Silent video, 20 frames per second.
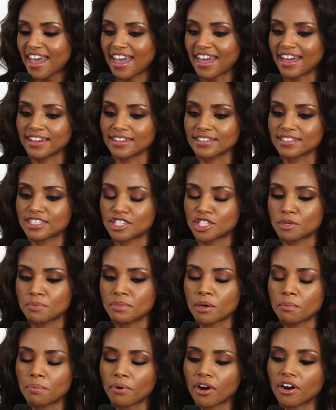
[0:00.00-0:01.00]
And to
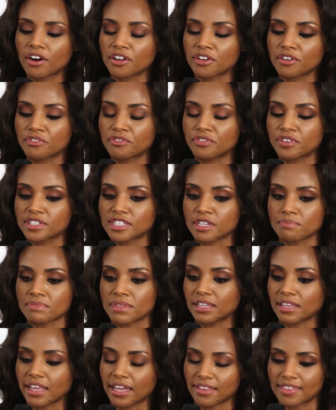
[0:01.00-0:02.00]
be a part of
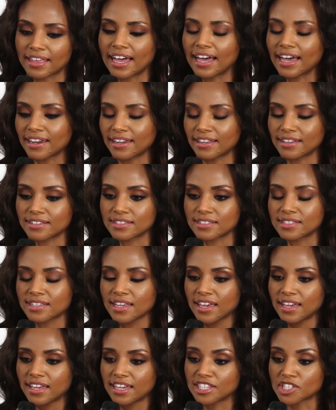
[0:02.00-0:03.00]
something like that is,
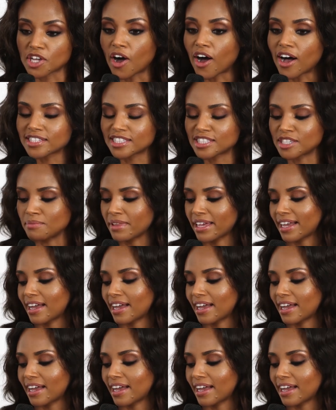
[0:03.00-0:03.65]
is awesome.